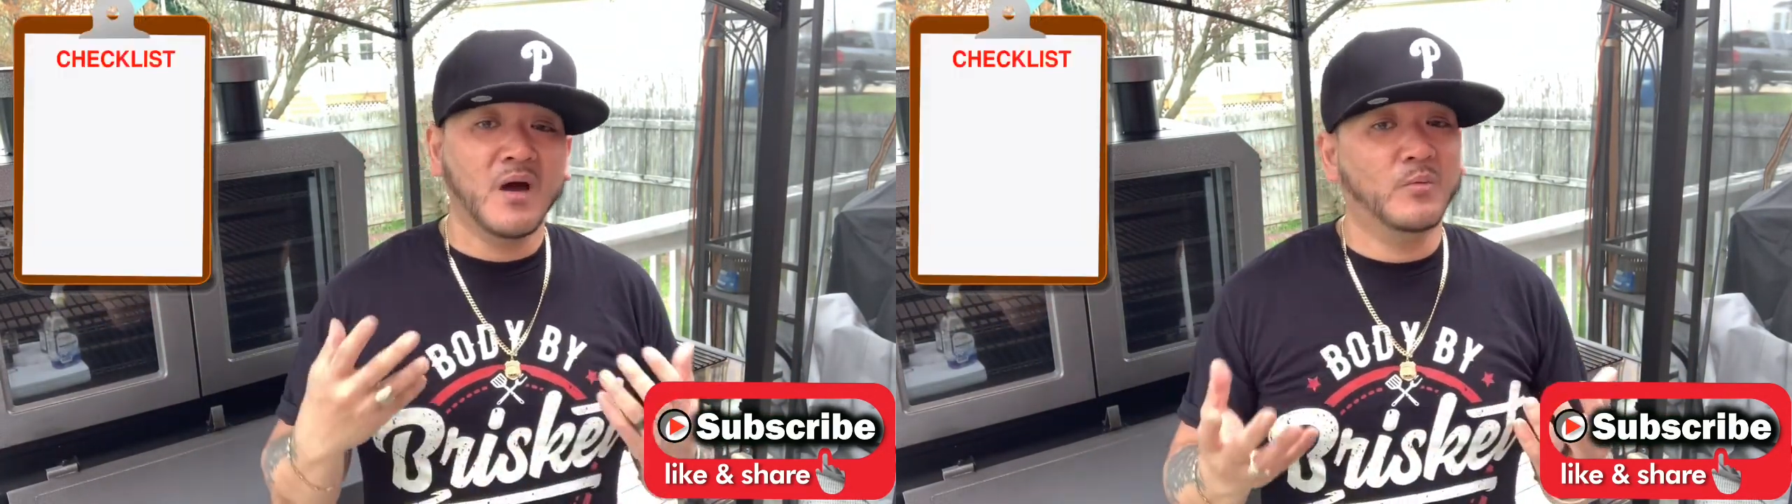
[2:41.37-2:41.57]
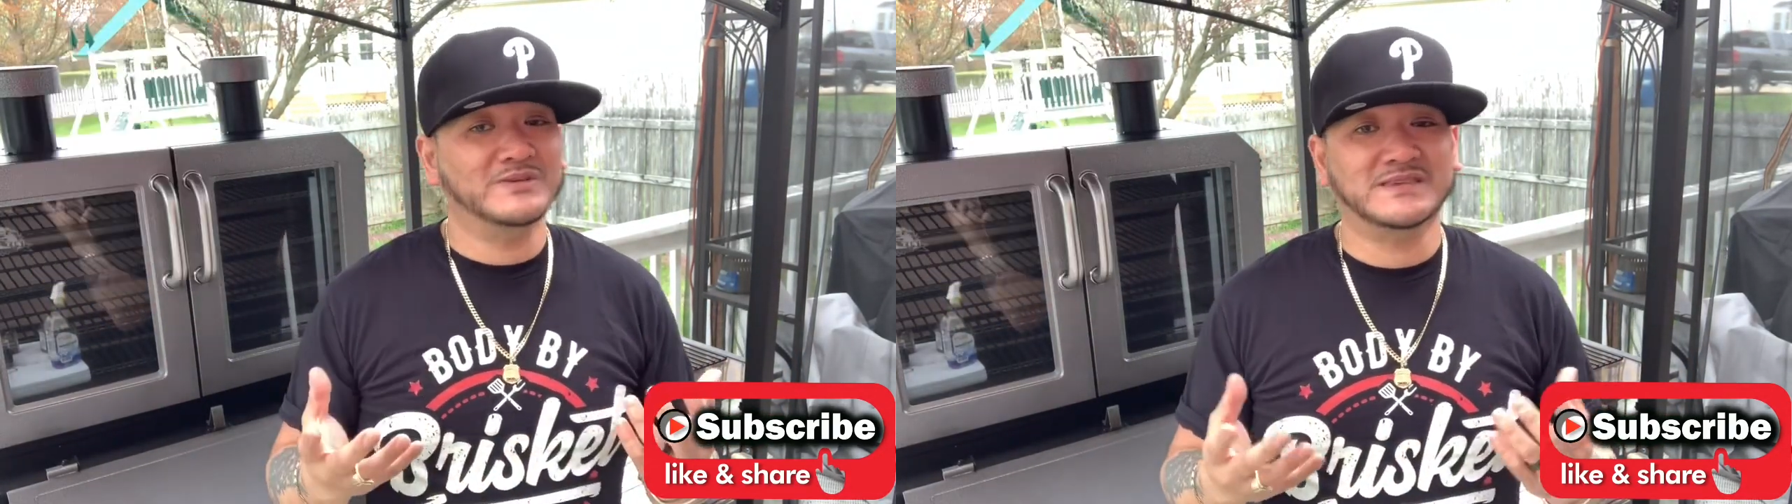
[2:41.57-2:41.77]

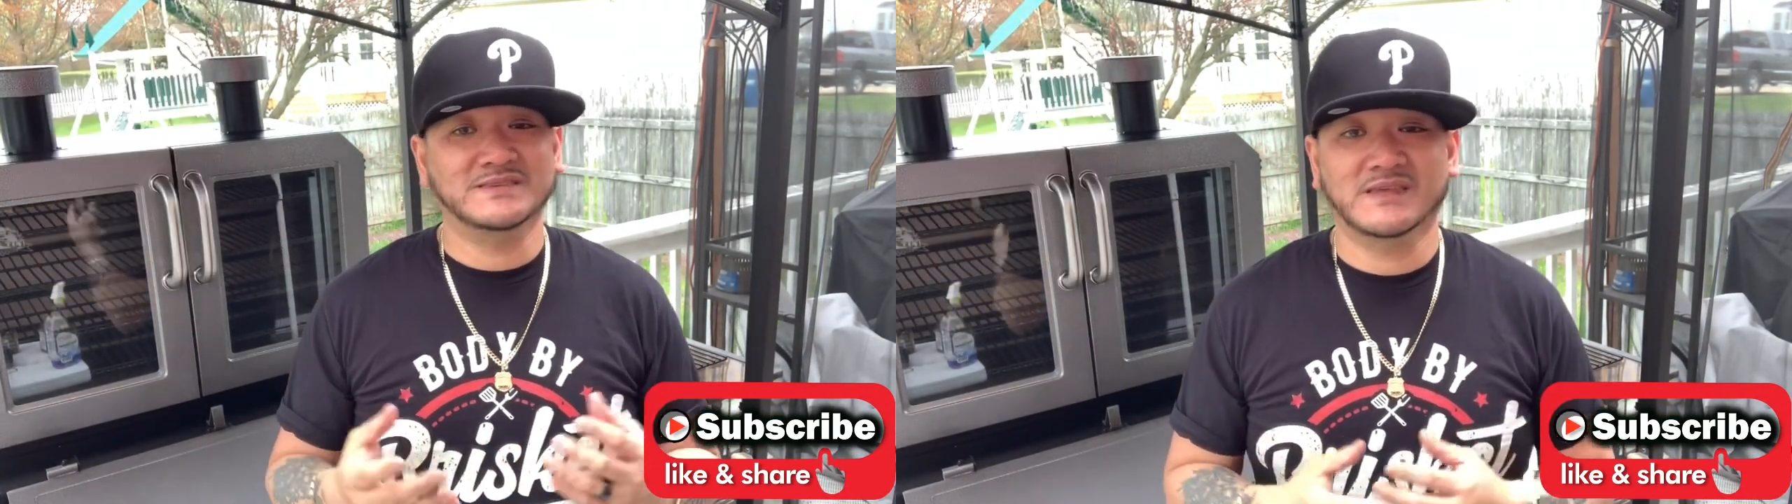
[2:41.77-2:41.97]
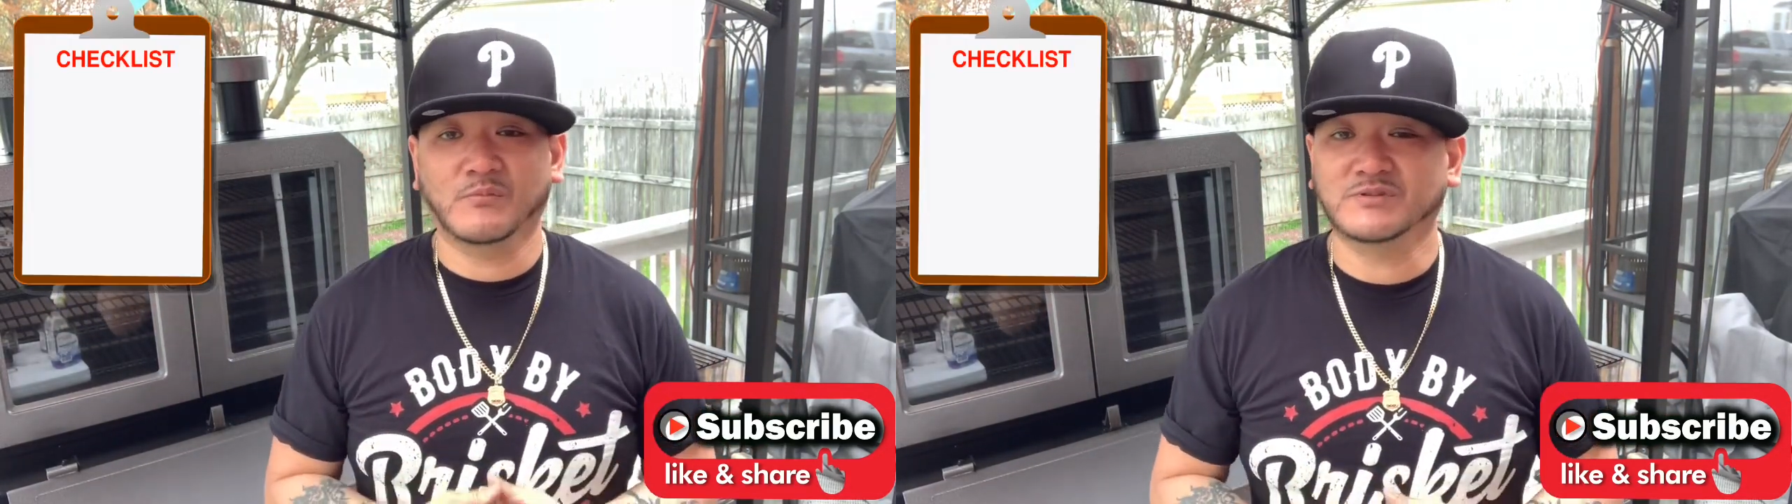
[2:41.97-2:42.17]
We
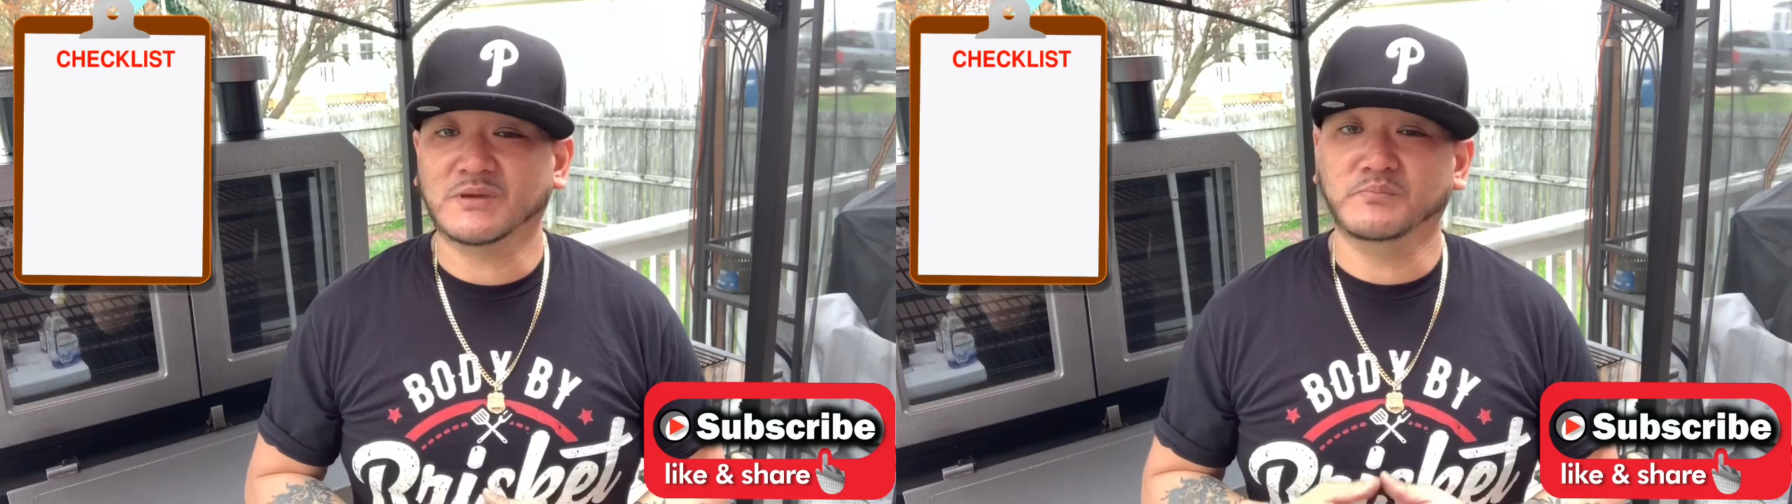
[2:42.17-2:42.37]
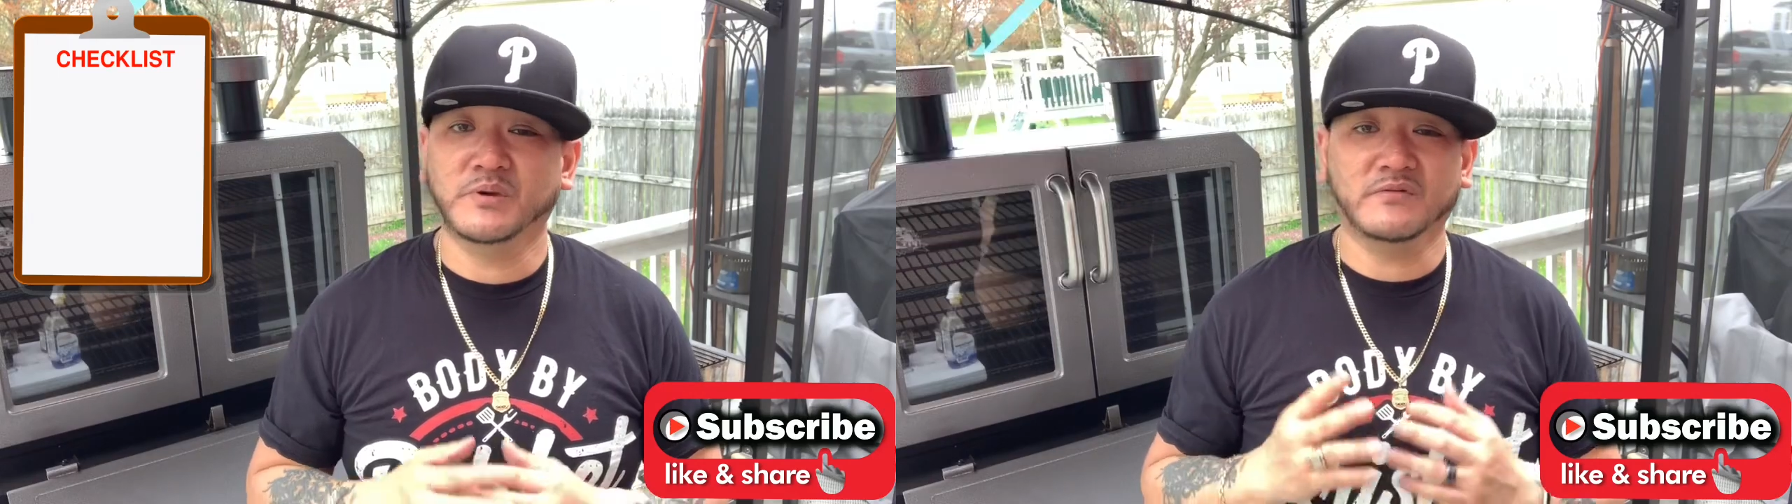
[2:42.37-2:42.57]
seasoned them with
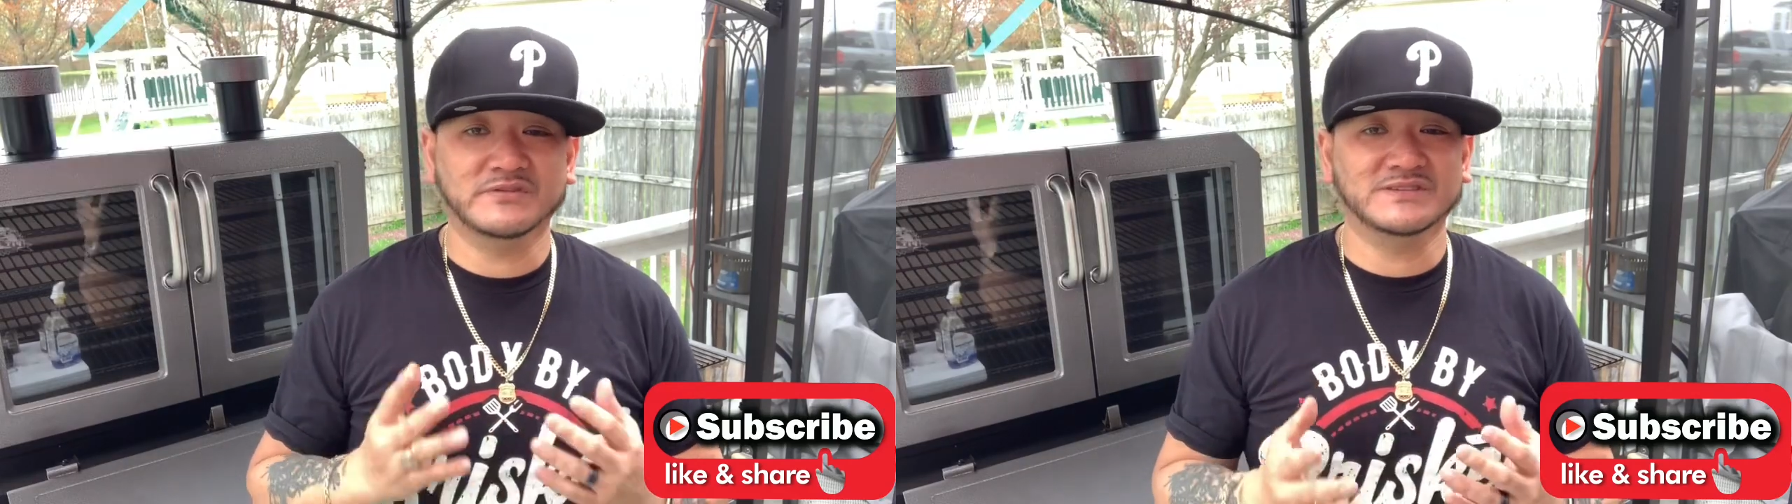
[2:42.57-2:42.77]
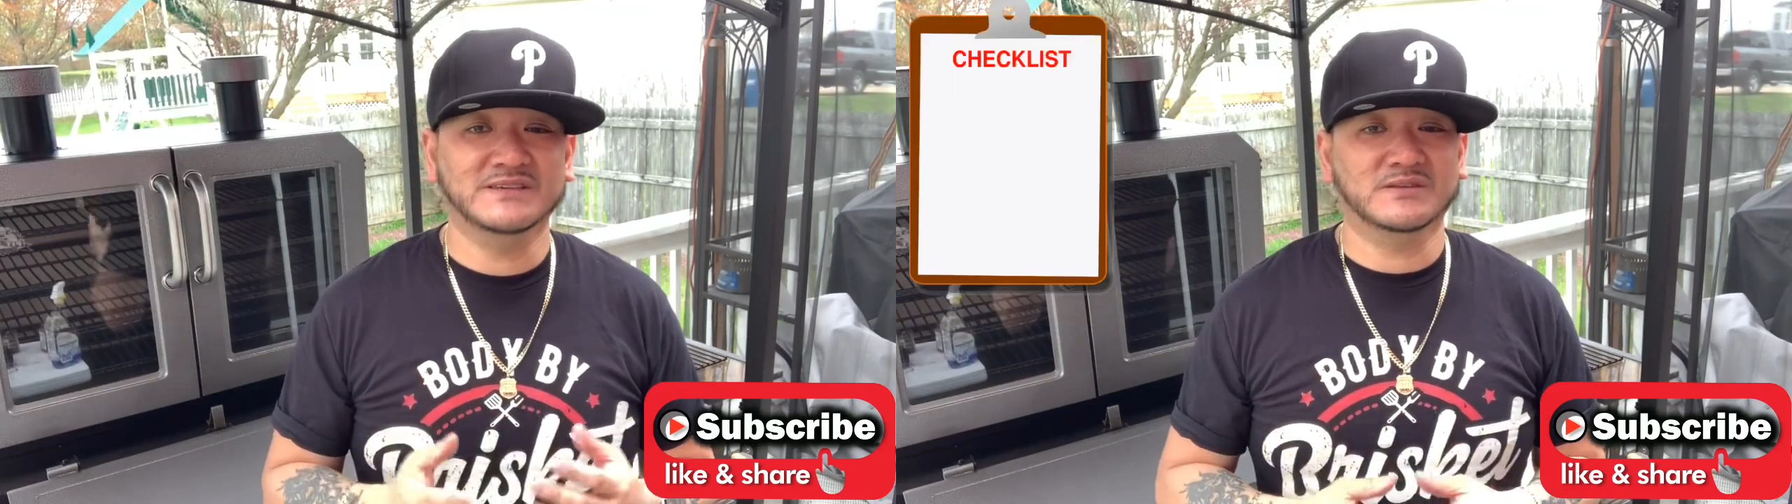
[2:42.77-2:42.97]
some beautiful
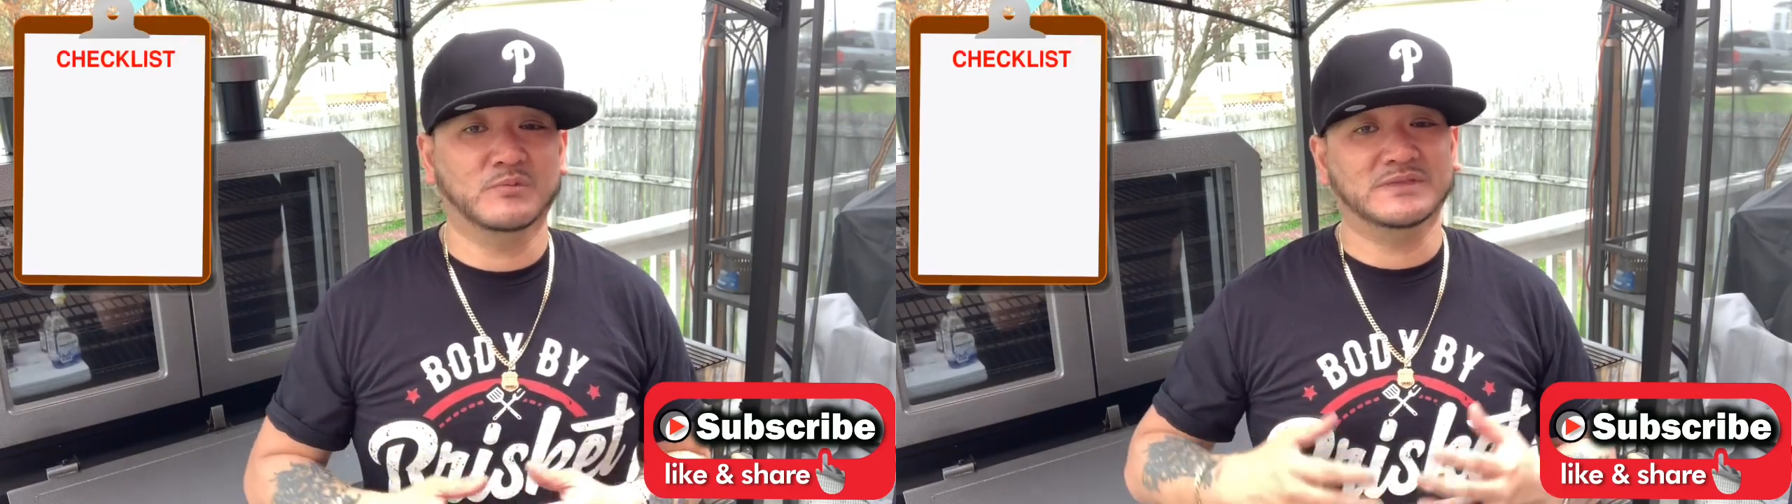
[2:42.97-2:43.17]
seasoning.